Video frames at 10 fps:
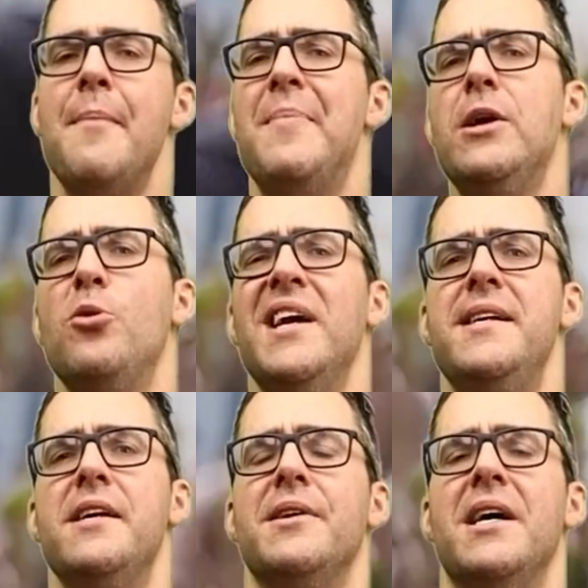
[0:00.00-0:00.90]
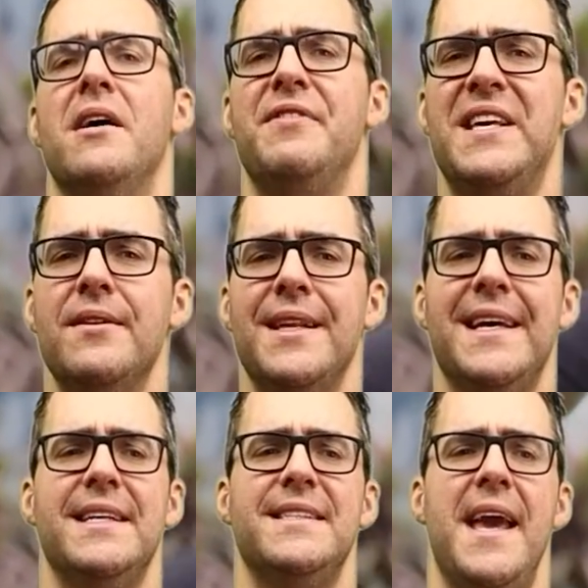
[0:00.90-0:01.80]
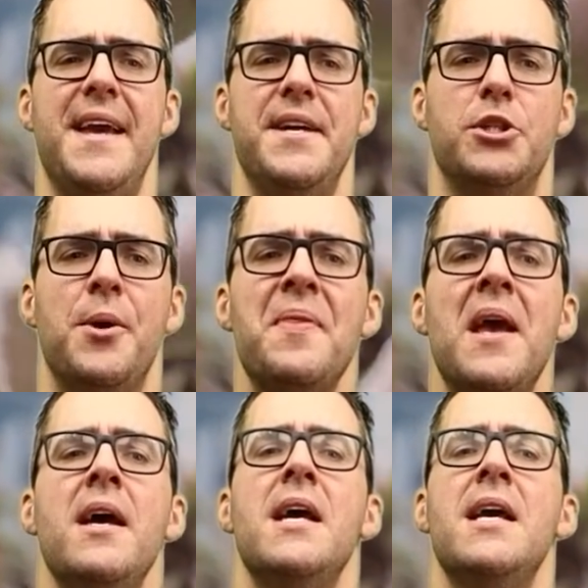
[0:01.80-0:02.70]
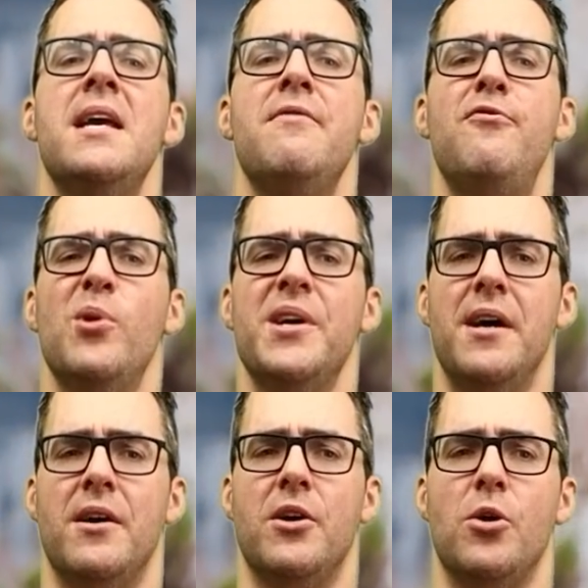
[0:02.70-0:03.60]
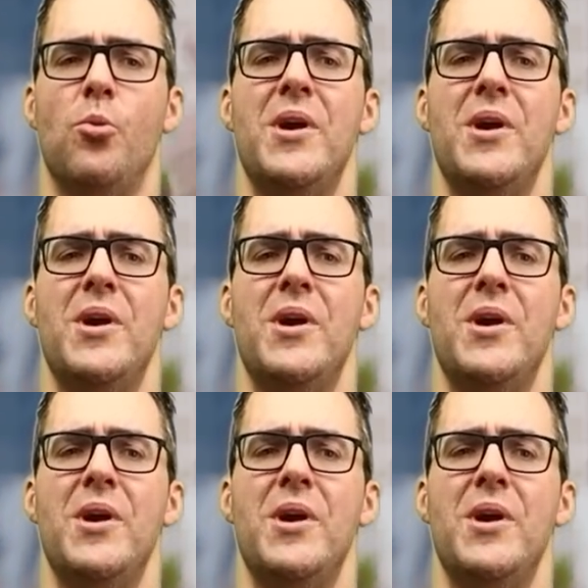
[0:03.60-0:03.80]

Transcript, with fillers: A big criteria of healing is age. If we're younger,